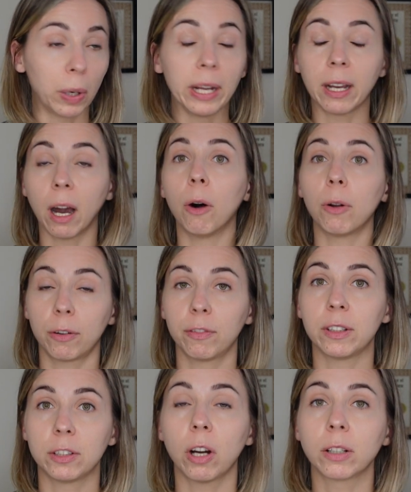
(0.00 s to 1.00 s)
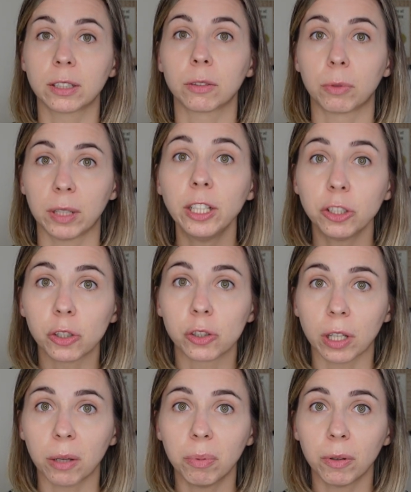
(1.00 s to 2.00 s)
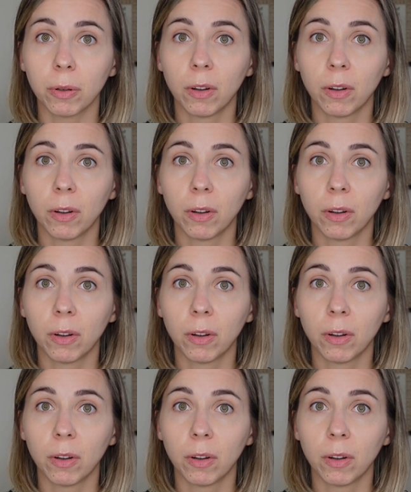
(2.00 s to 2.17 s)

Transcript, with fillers: break out of the toxic relationship,